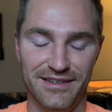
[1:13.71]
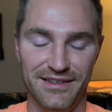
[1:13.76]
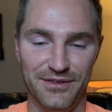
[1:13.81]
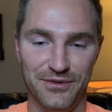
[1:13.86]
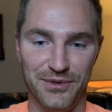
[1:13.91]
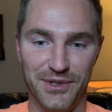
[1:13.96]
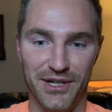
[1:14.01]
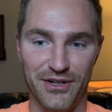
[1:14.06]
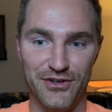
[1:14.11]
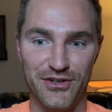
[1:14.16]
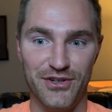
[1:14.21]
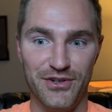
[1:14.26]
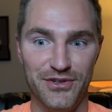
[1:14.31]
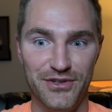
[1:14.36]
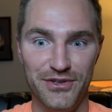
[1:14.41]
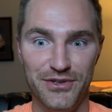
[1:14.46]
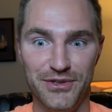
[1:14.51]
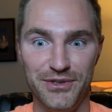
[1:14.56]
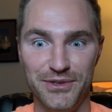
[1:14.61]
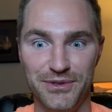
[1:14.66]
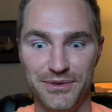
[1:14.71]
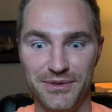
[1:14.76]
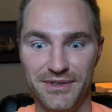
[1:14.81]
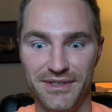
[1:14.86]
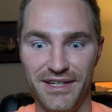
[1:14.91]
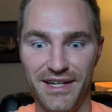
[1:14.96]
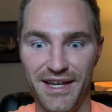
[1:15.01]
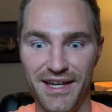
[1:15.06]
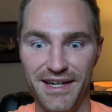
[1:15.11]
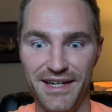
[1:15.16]
what I'll show you
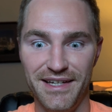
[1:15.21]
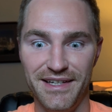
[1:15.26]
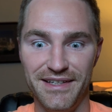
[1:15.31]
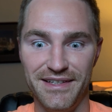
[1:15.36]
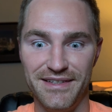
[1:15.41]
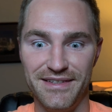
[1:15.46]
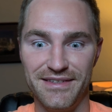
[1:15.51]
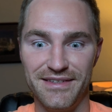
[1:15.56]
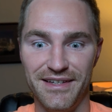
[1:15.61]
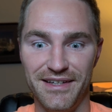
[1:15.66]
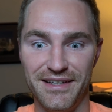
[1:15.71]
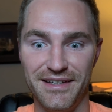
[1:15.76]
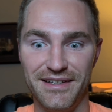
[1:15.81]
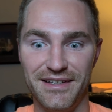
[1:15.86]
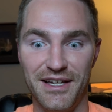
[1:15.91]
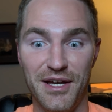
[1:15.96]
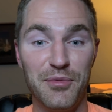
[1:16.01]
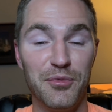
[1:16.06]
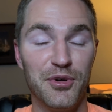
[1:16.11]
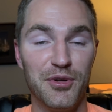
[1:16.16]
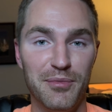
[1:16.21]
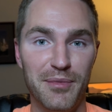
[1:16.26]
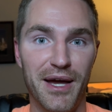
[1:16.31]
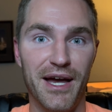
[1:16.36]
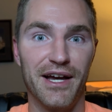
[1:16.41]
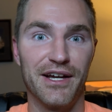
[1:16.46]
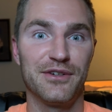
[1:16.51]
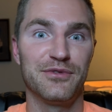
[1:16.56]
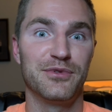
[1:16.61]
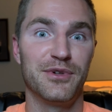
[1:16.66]
today is a M1
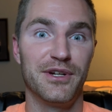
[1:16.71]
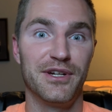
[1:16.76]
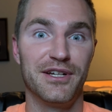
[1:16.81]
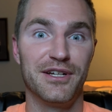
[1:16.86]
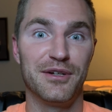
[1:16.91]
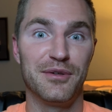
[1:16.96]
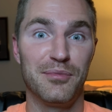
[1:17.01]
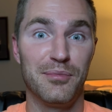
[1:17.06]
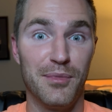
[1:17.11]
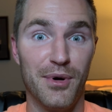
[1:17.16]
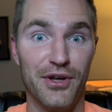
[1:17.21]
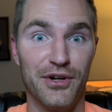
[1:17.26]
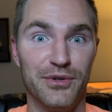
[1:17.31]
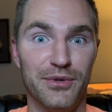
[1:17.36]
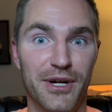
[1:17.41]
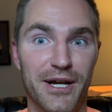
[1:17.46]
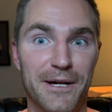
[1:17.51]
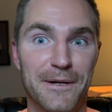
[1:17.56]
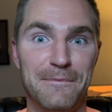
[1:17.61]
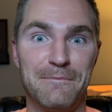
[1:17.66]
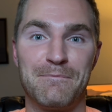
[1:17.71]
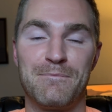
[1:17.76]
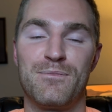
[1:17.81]
Mac running Monterey.